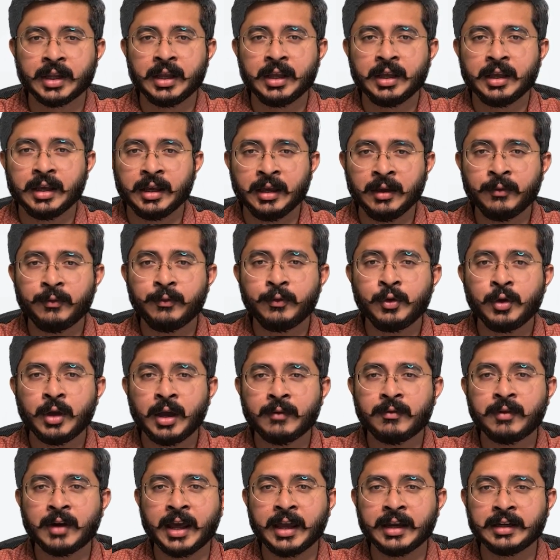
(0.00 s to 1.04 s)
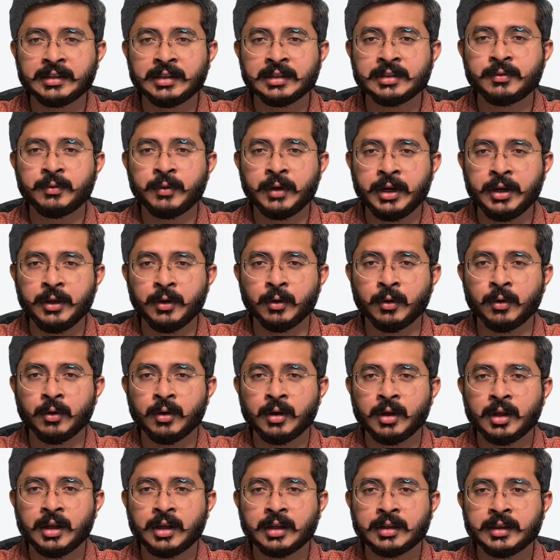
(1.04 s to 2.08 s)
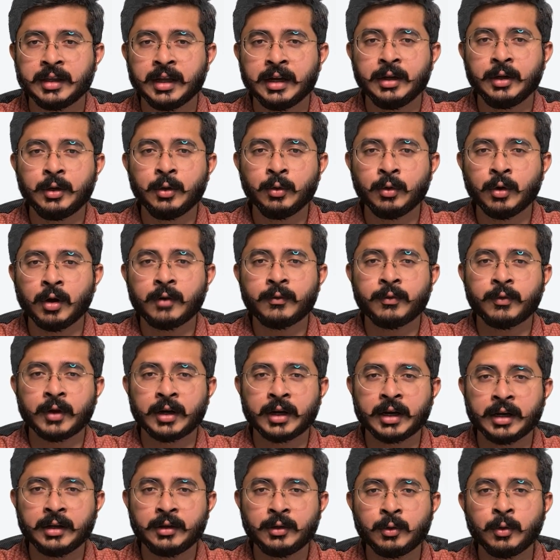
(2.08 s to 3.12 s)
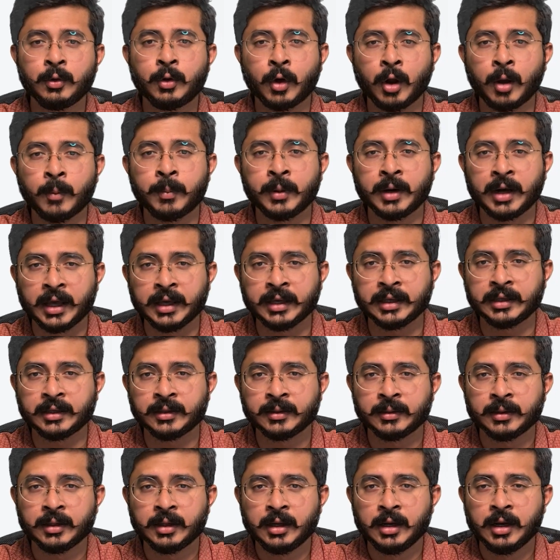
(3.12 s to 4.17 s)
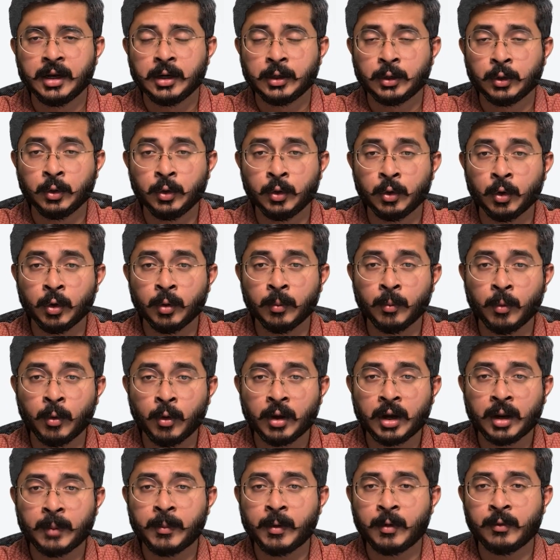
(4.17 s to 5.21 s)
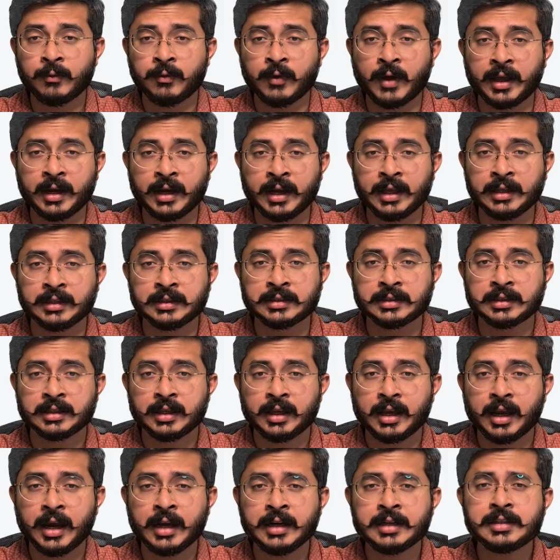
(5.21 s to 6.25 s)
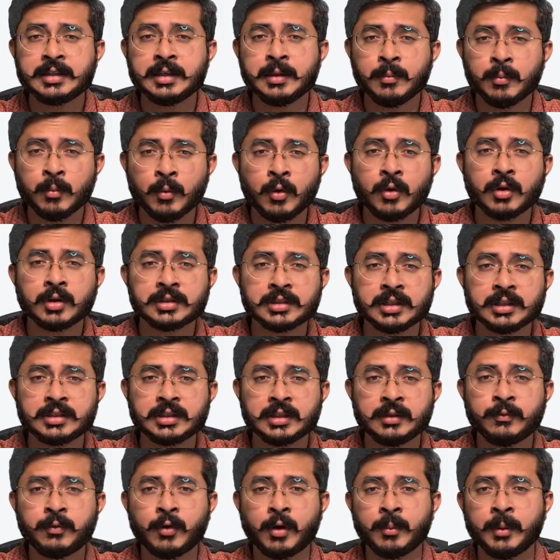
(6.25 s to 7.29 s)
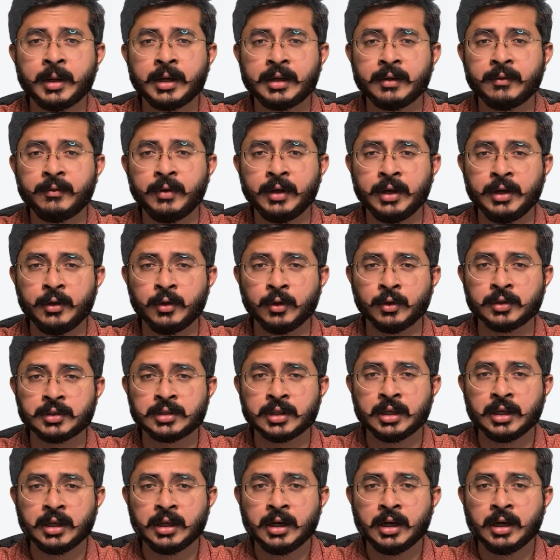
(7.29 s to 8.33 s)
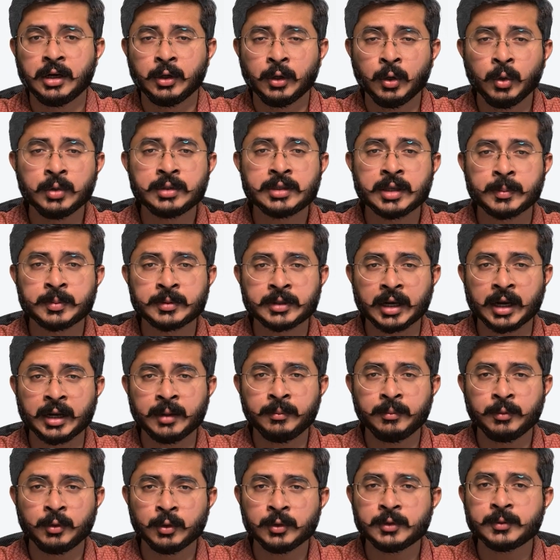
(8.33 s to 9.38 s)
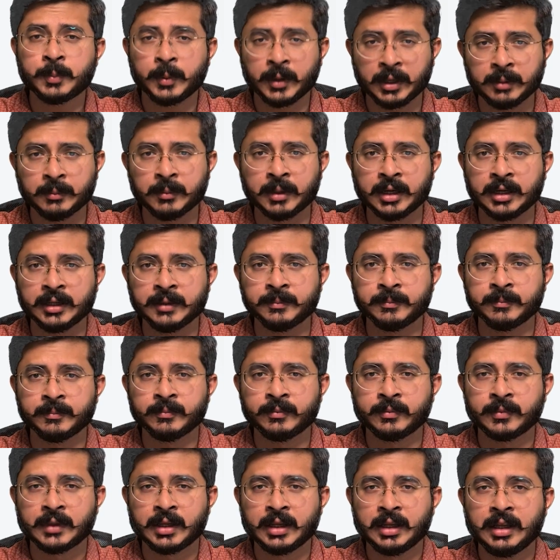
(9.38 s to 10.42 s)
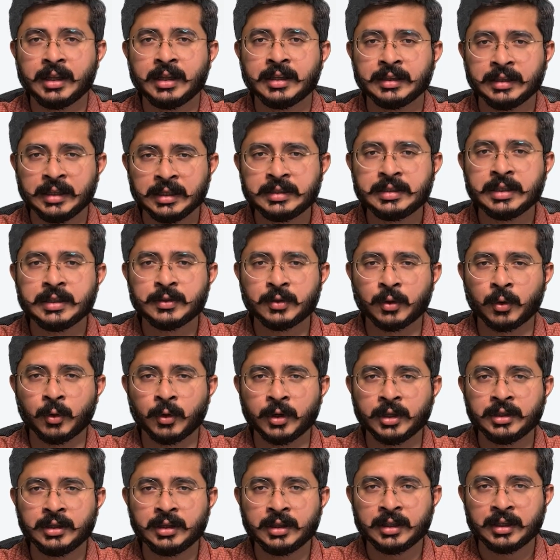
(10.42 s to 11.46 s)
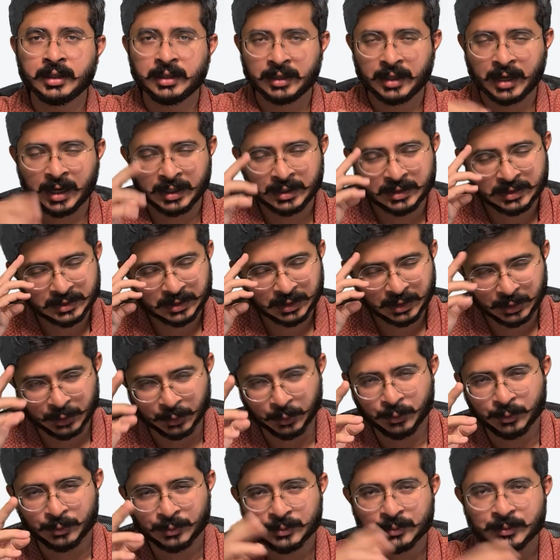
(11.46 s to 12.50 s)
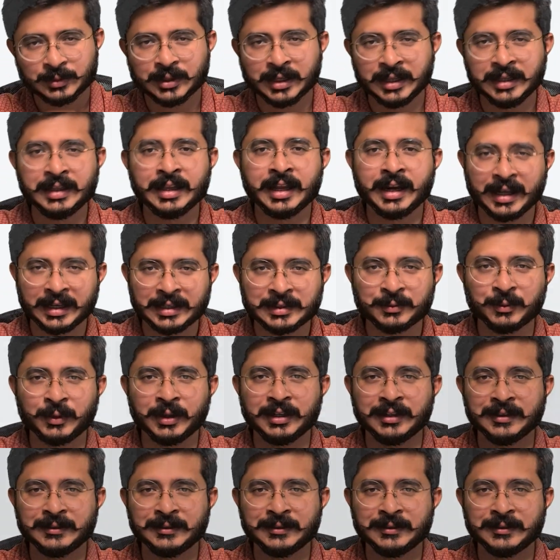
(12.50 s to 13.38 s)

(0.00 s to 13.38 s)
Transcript: If you have liked this video, then do not forget to drop a like. To know more about finance and see more such informative videos, do subscribe to Spring Money. This is Rohit and see you in the next one.